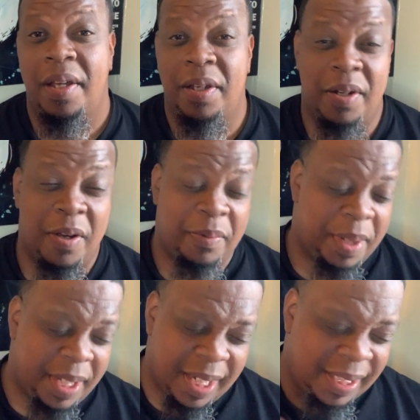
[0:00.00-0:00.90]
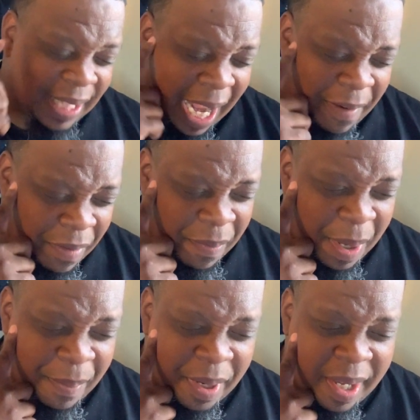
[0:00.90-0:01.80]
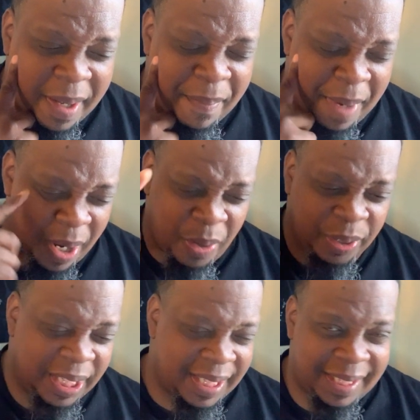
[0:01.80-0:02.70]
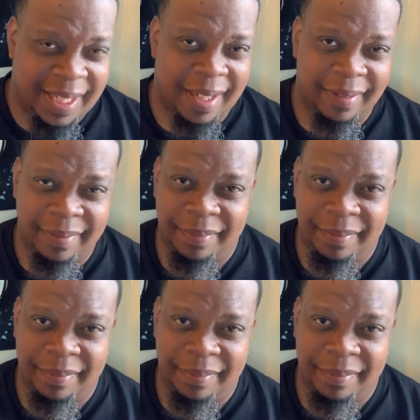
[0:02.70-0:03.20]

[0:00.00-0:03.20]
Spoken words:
You know, because I remember my oldest son